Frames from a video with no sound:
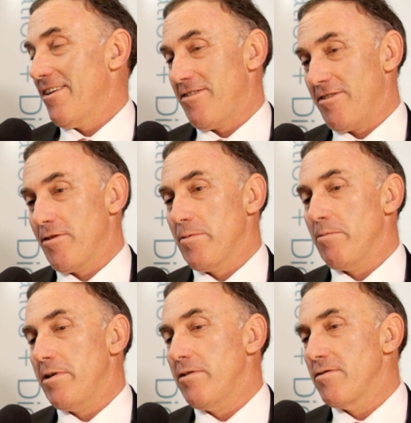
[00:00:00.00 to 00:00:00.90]
as the term
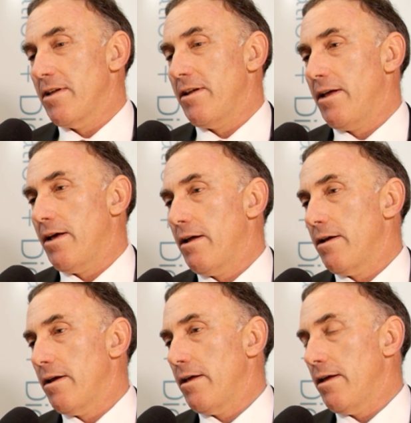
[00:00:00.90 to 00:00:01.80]
that we use, and,
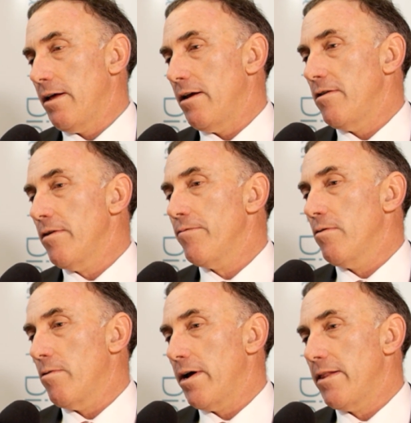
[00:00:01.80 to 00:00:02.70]
and in a
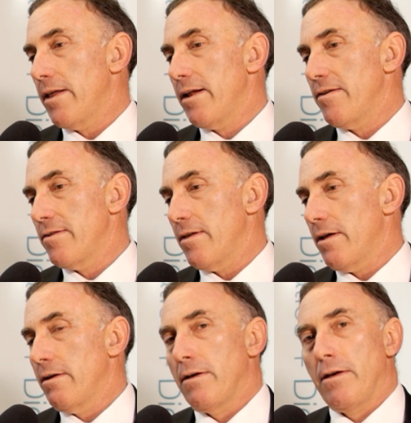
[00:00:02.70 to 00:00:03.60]
different way, and that is
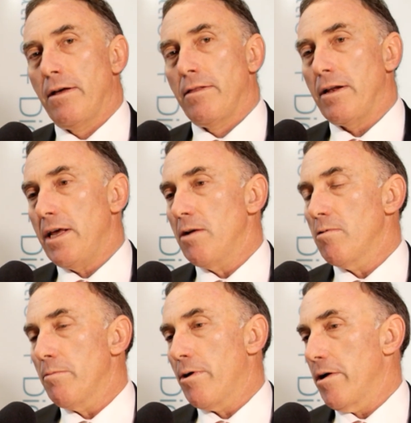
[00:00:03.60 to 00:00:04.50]
that that
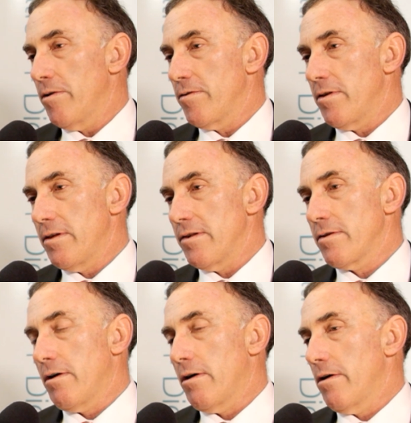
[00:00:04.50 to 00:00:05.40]
equal partners in
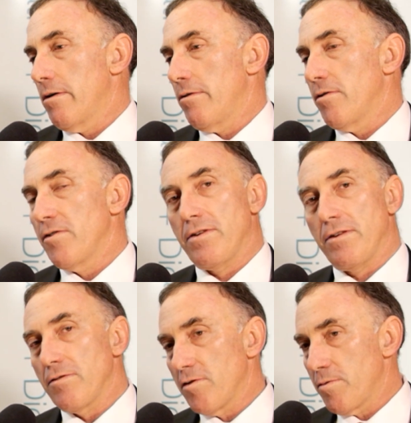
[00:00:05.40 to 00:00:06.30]
this are
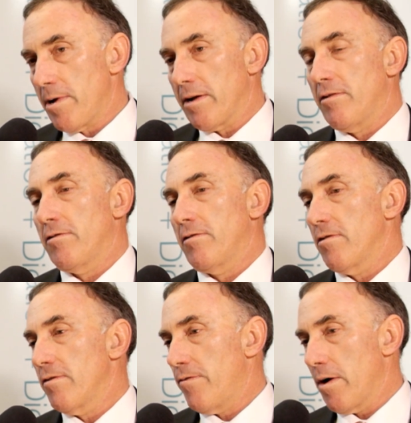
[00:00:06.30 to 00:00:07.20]
nurses, nurse
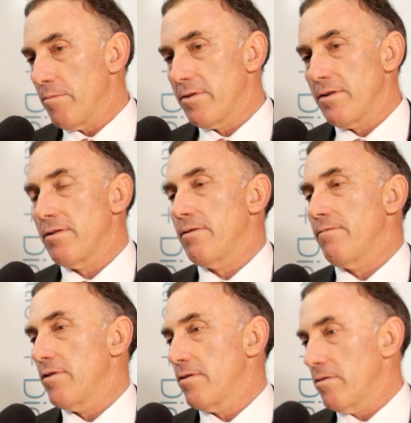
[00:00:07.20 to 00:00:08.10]
practitioners, pharmacists,
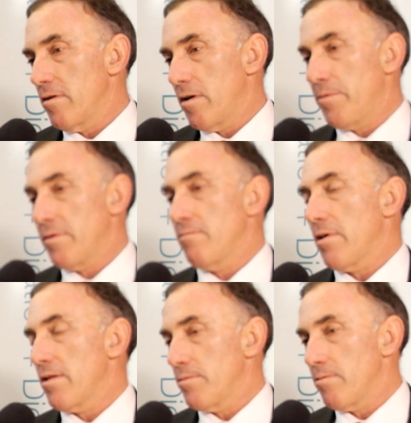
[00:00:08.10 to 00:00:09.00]
physical therapists,
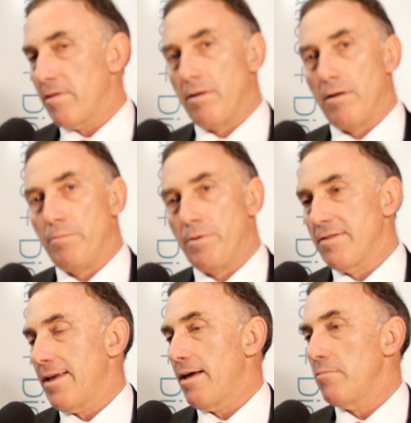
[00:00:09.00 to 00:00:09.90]
respiratory
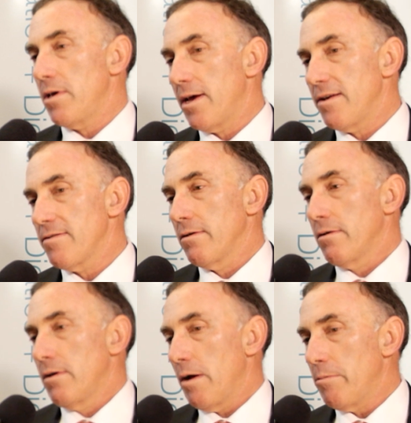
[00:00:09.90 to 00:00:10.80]
therapists, M B As.
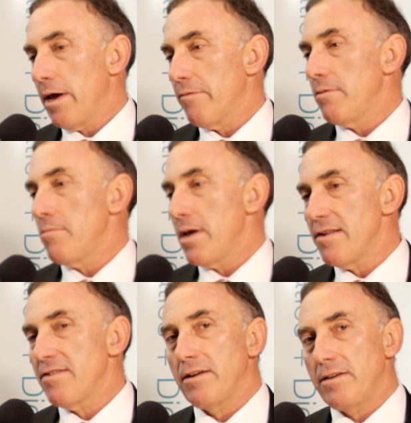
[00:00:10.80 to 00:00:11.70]
And we have an
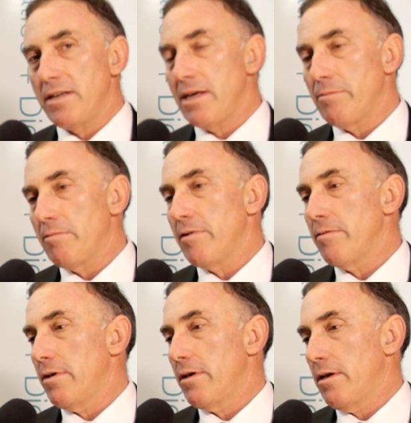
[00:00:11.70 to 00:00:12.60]
amazing team, and
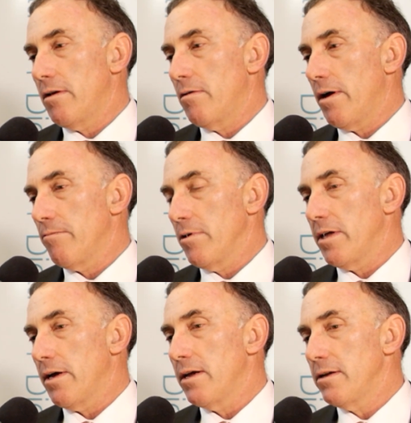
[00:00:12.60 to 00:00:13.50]
we you know, have
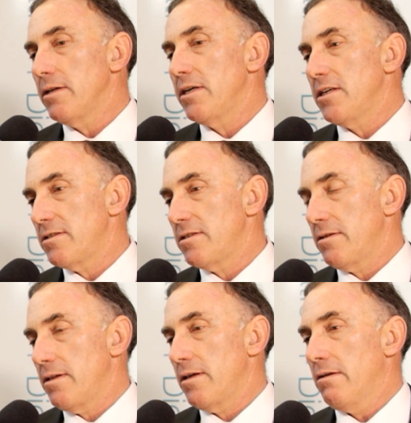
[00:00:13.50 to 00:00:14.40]
really
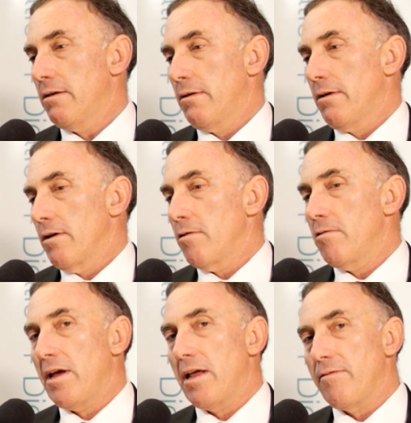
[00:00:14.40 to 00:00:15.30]
unleashed the
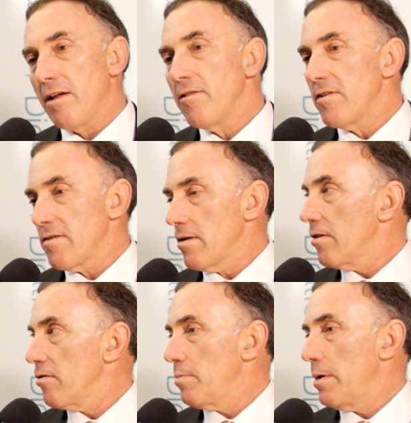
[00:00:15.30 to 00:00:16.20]
creative energies in
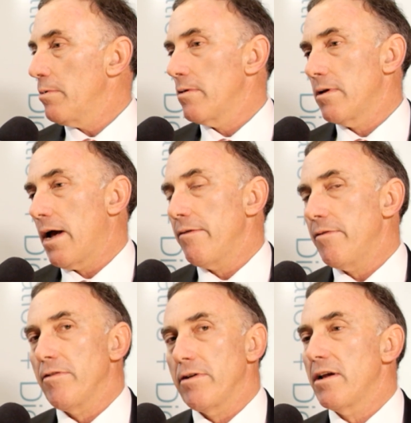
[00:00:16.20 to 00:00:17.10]
all those people that I've
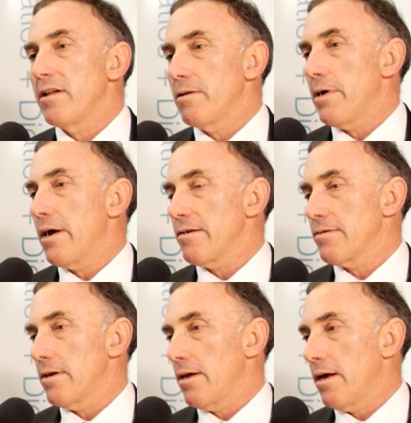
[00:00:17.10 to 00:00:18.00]
never done in the
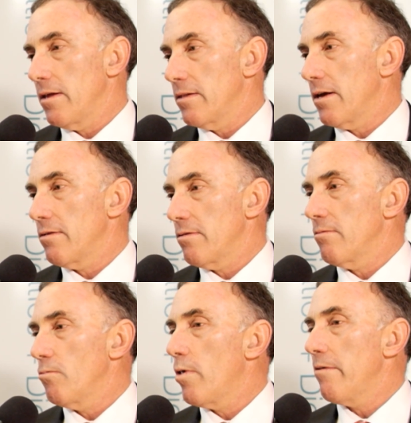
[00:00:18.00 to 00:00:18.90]
past, and I think that's
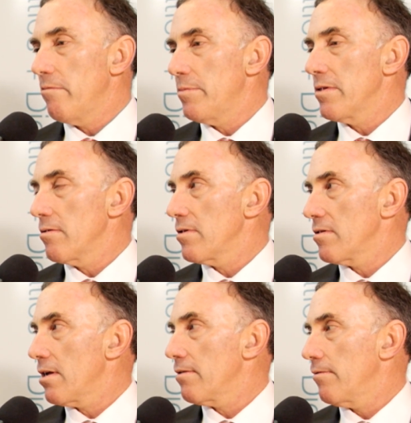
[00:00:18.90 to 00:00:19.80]
why we've been so
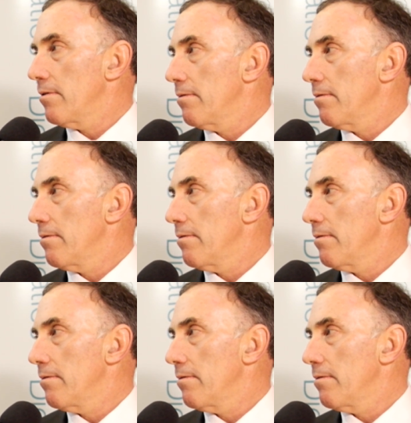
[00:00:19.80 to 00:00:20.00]
successful.